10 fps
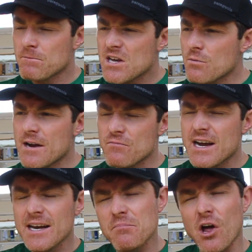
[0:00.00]
He weren't
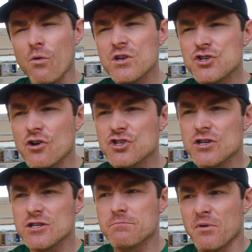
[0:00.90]
really blowing Josh.
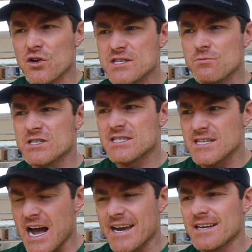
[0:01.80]
His body was
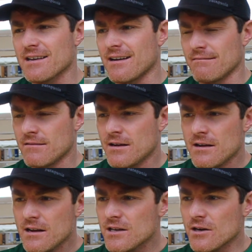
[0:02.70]
tired, and
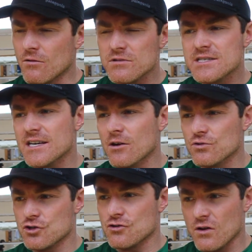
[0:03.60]
you know, Teo
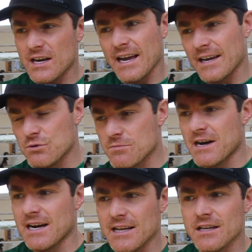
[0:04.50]
just looked like he was
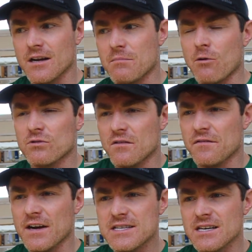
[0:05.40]
manhandling him out the
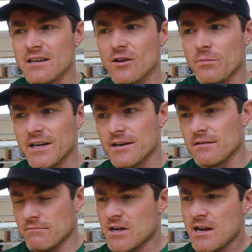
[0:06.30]
fight a little bit,
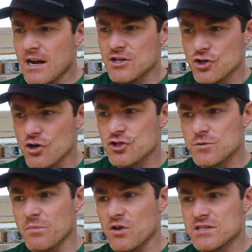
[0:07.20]
and and Josh's
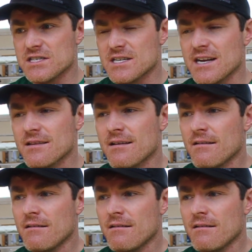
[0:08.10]
body strength.